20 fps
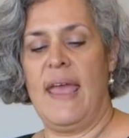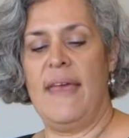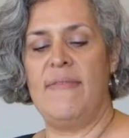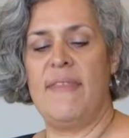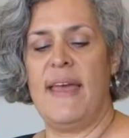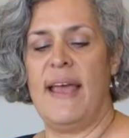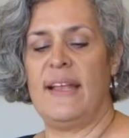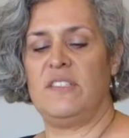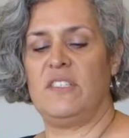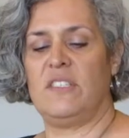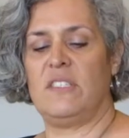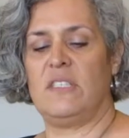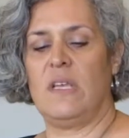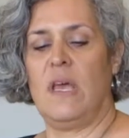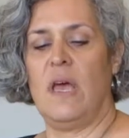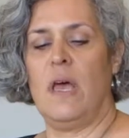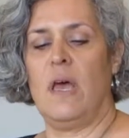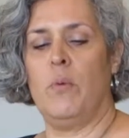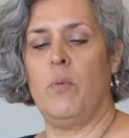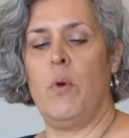And that's
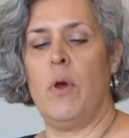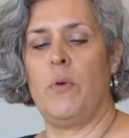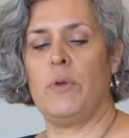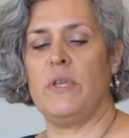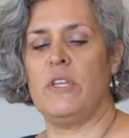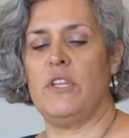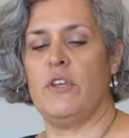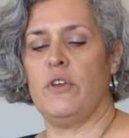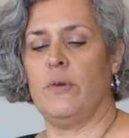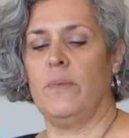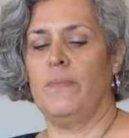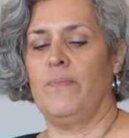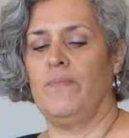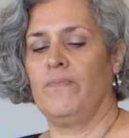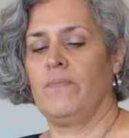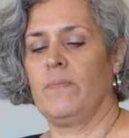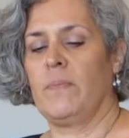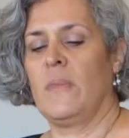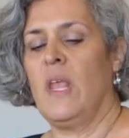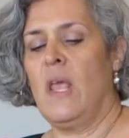what we do.
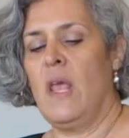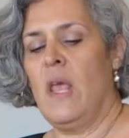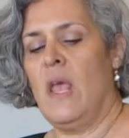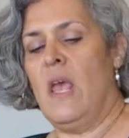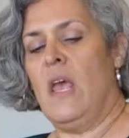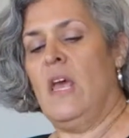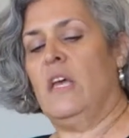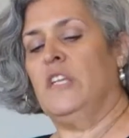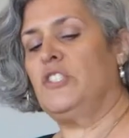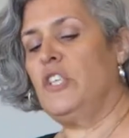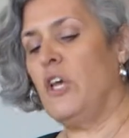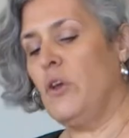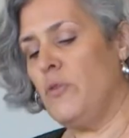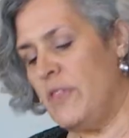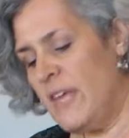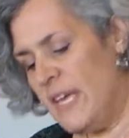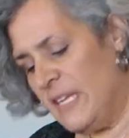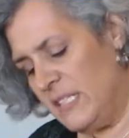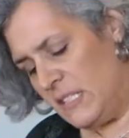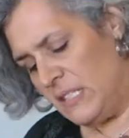So
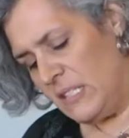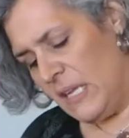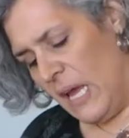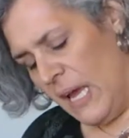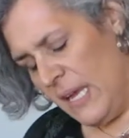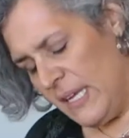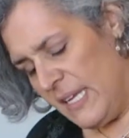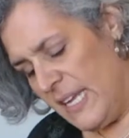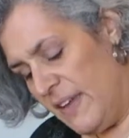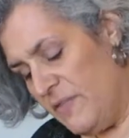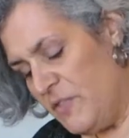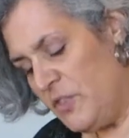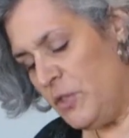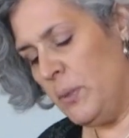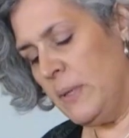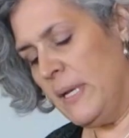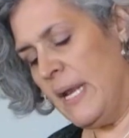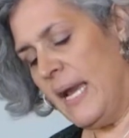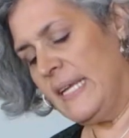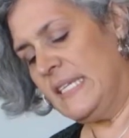this gives
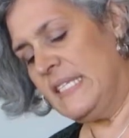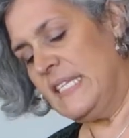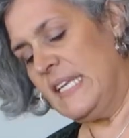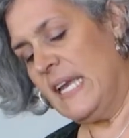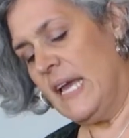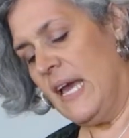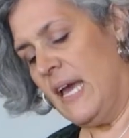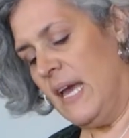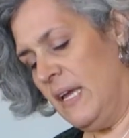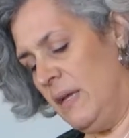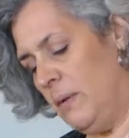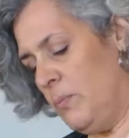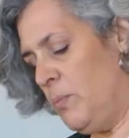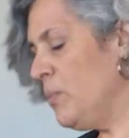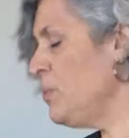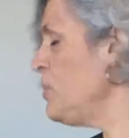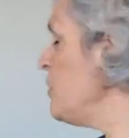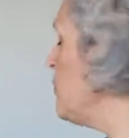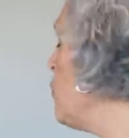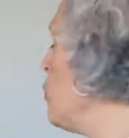you an idea,
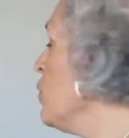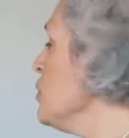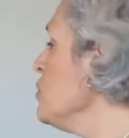which of